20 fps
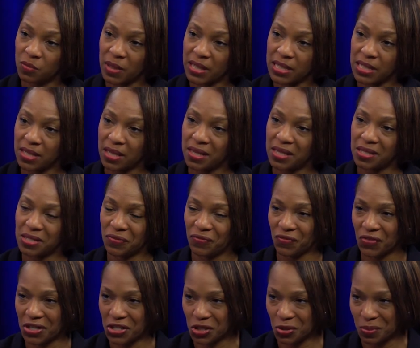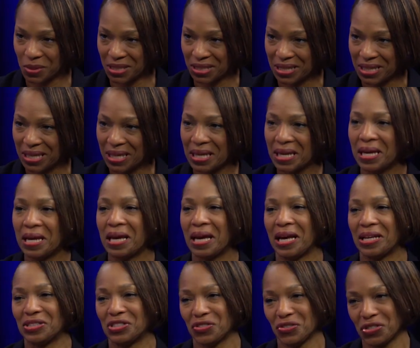My son is a freshman oh,
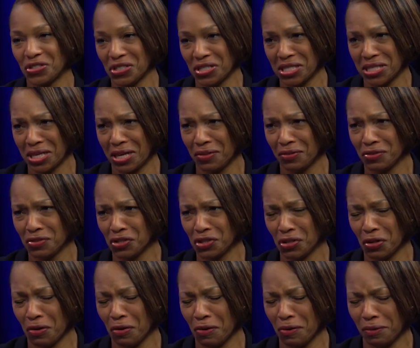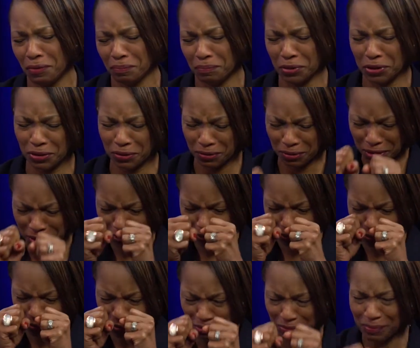at Georgia Southern. Joel,
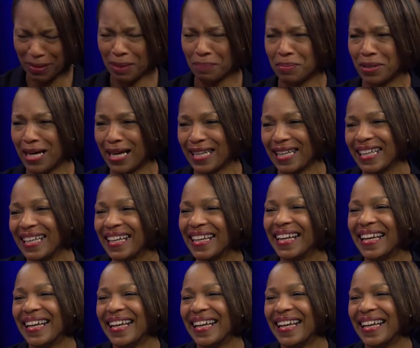boo-hoo, my buddy.